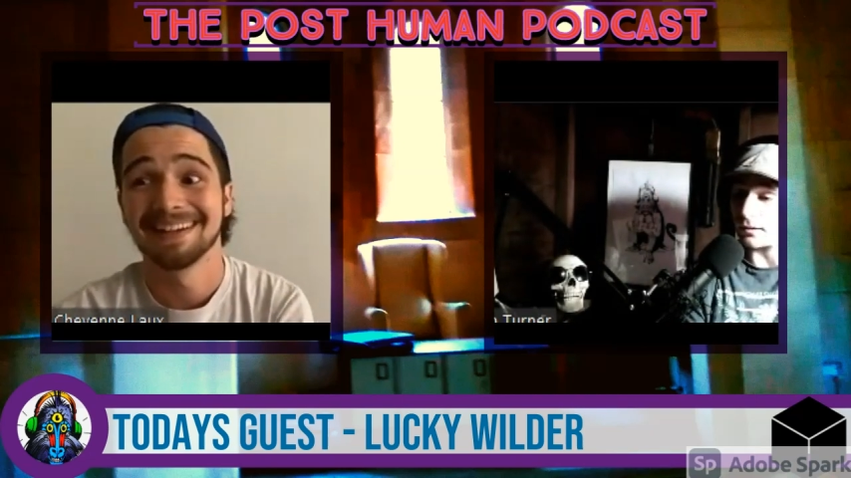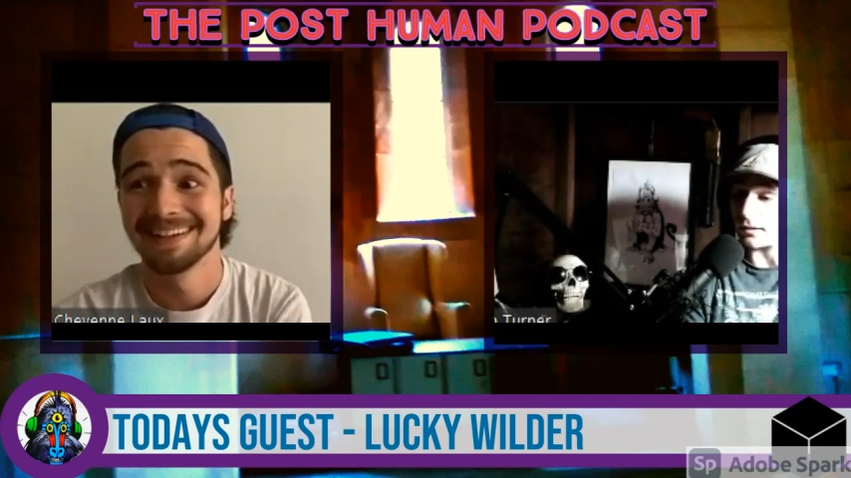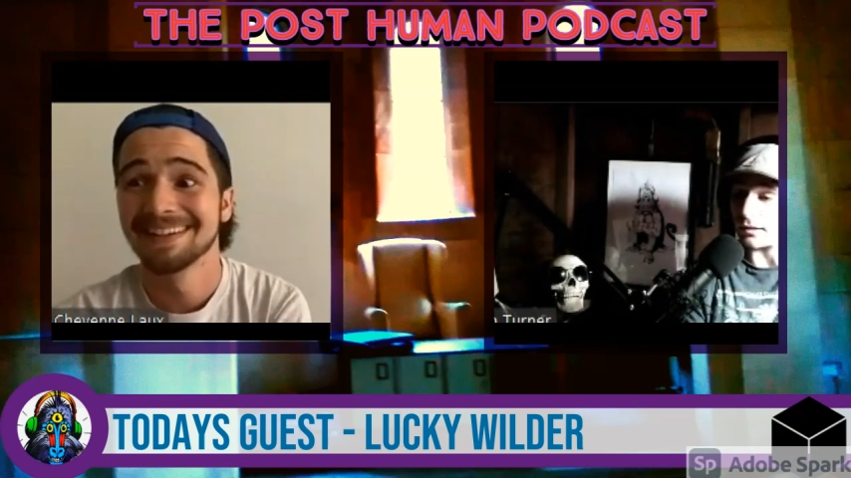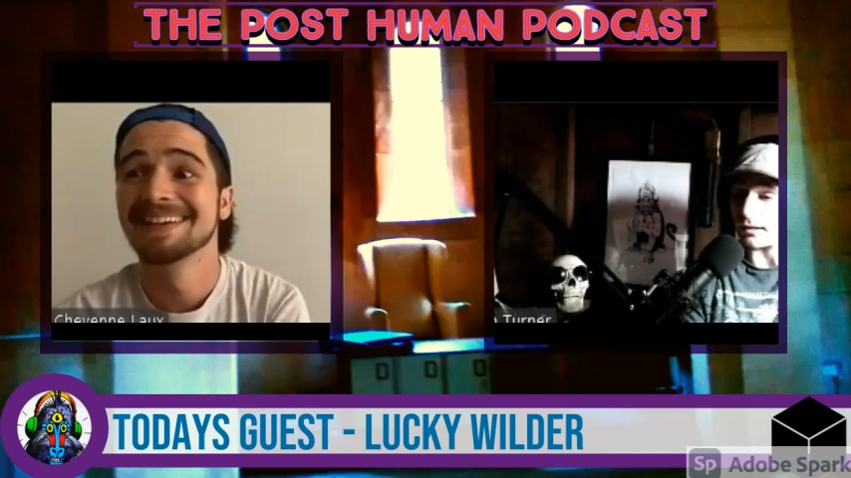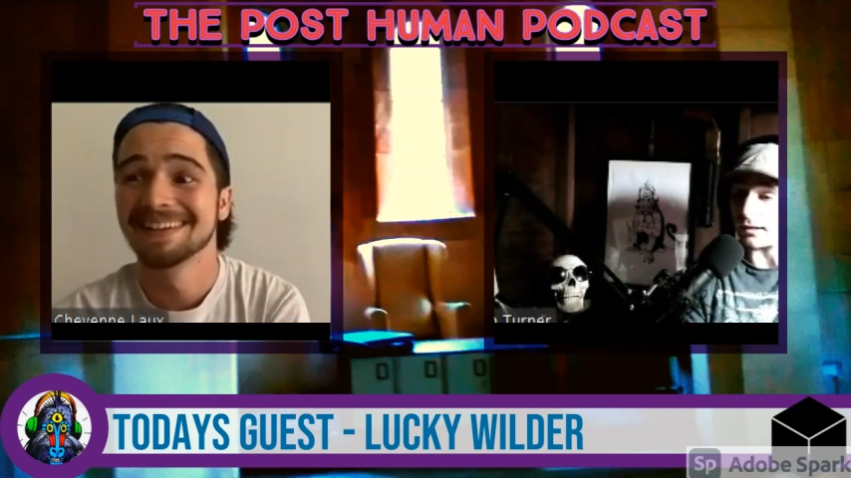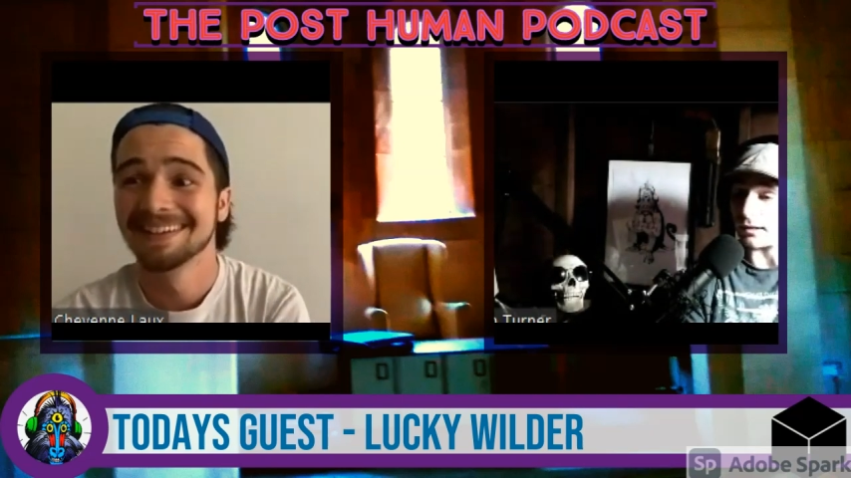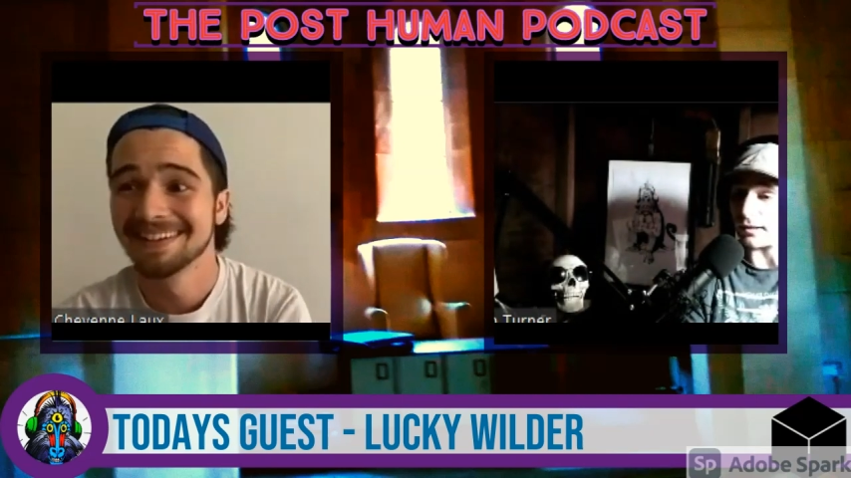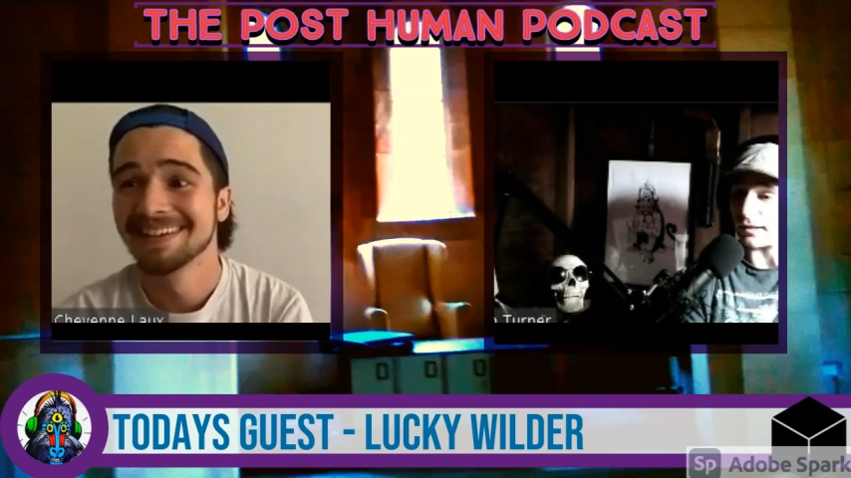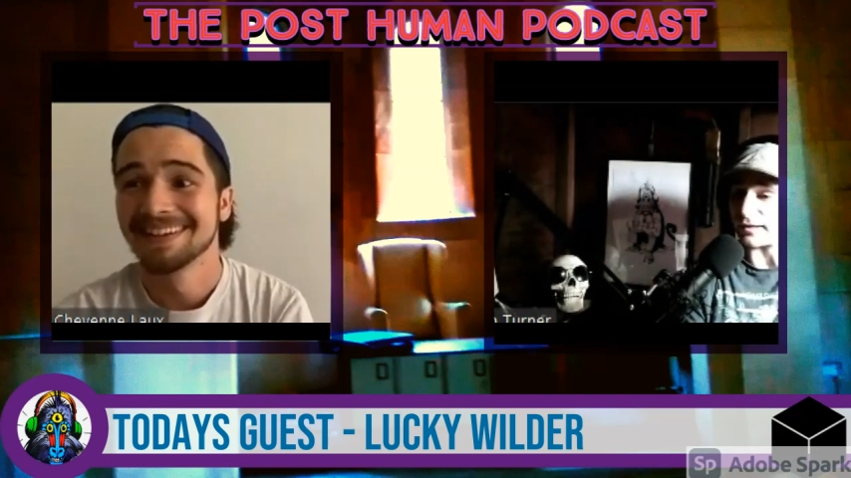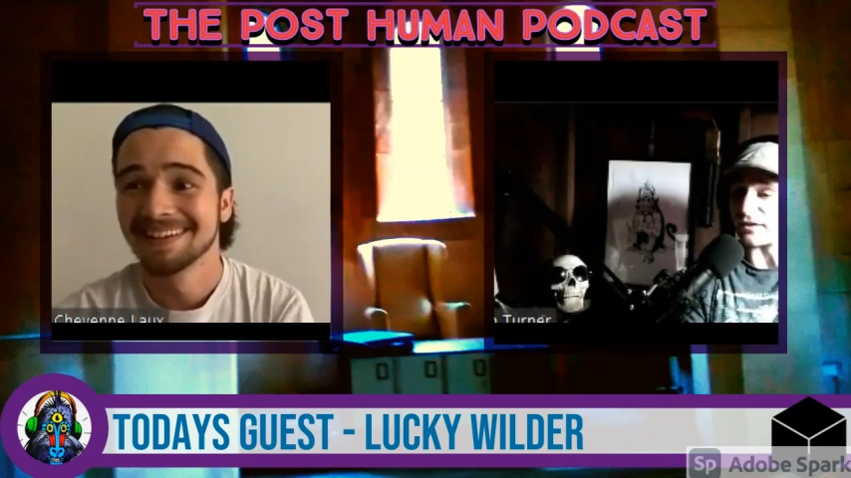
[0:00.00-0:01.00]

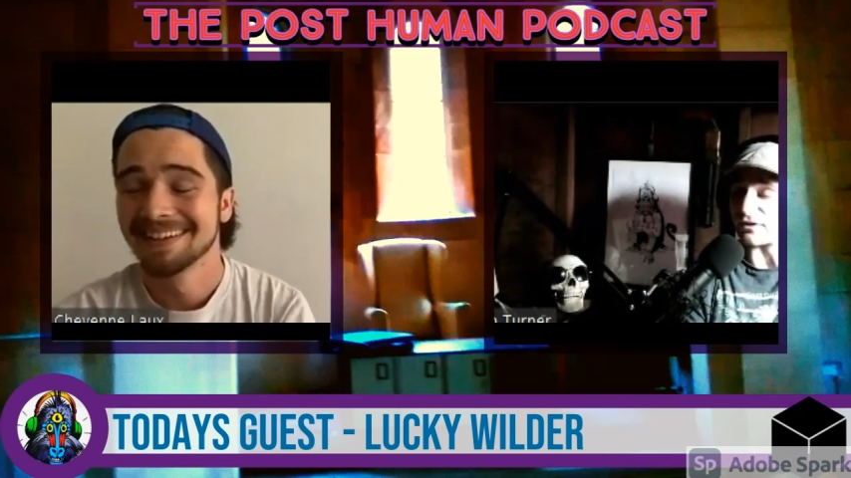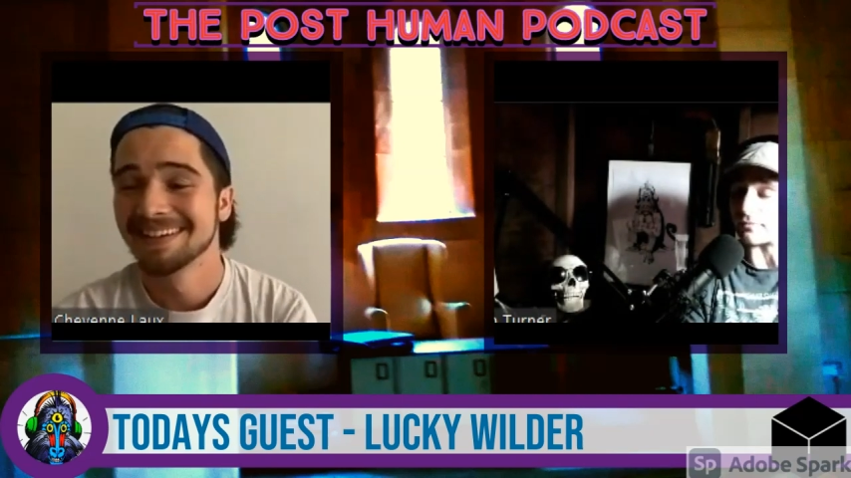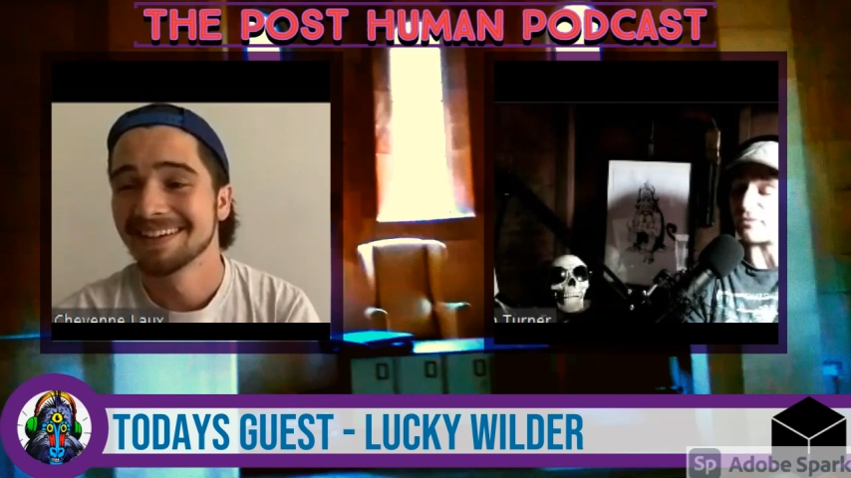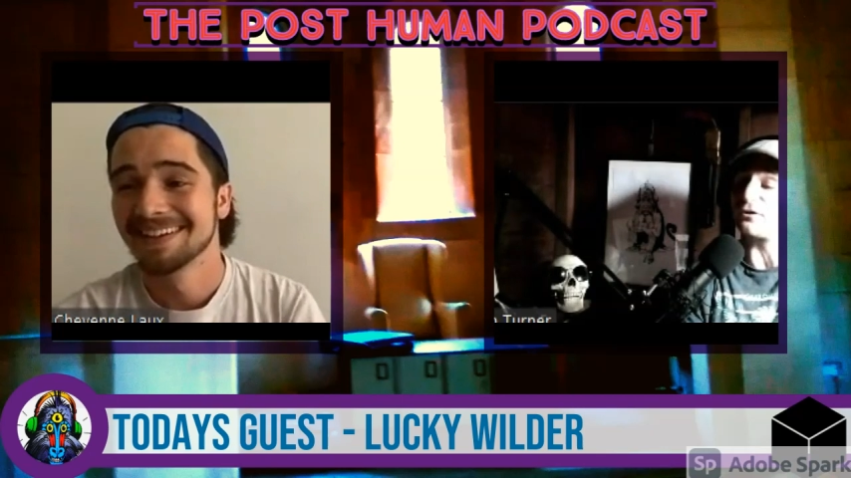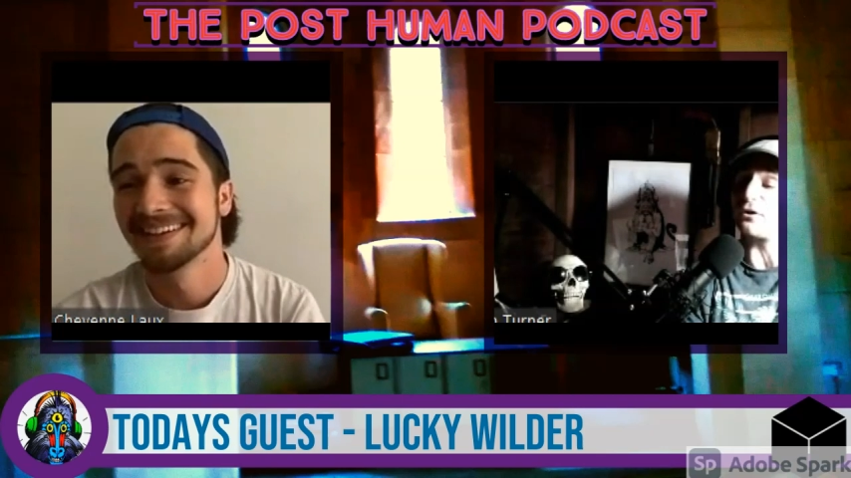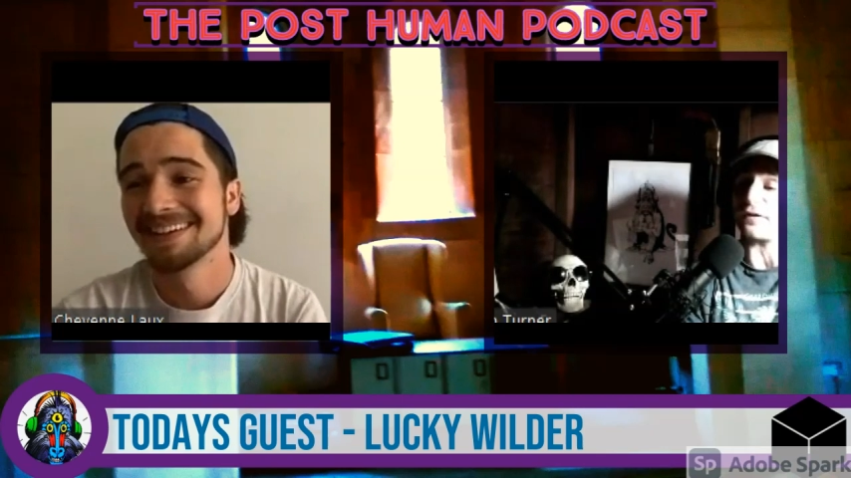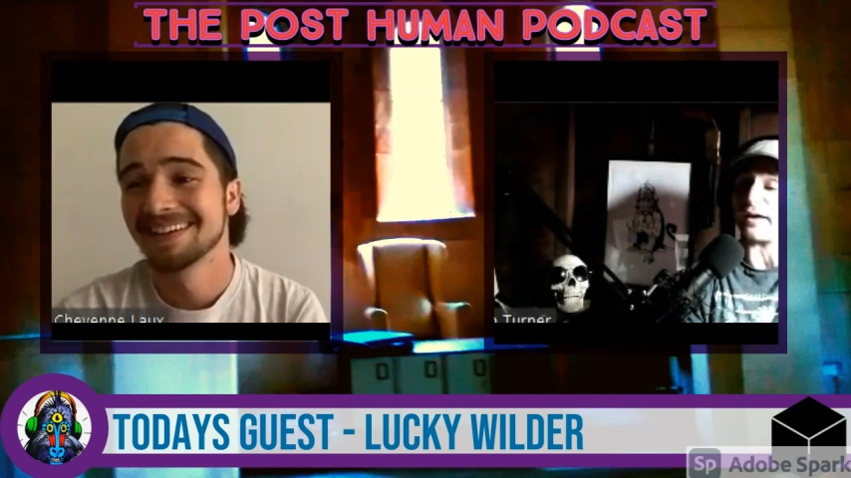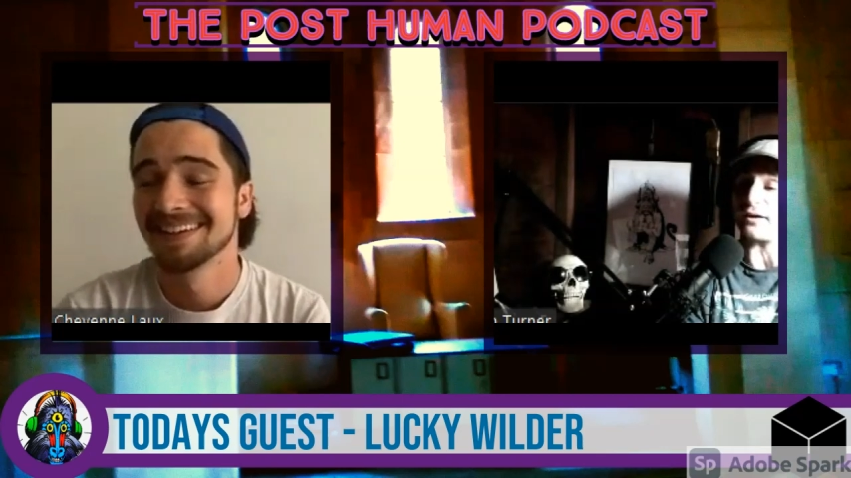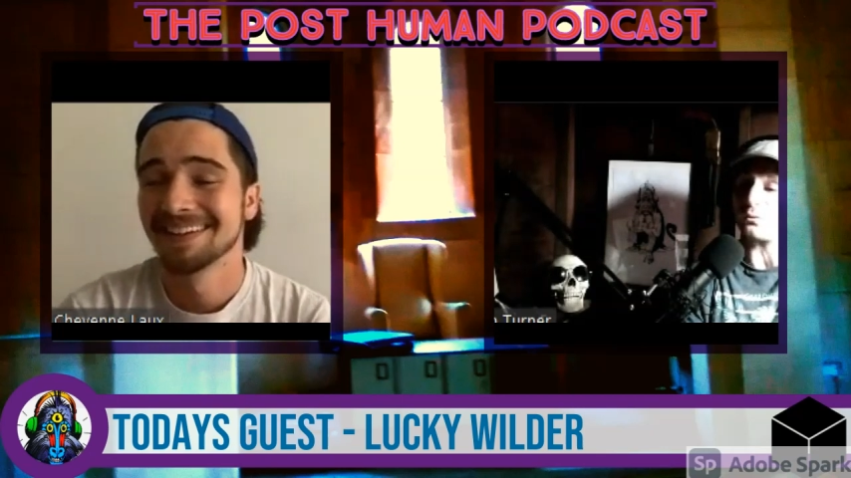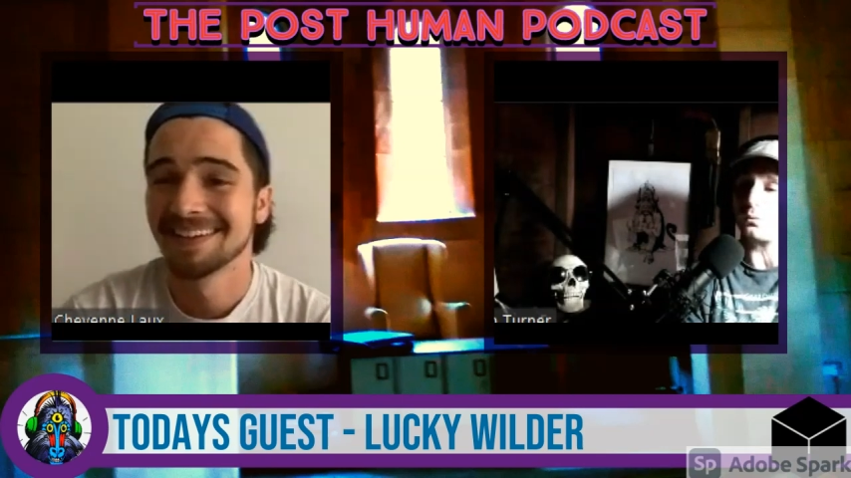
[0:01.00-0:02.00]
And anything before then,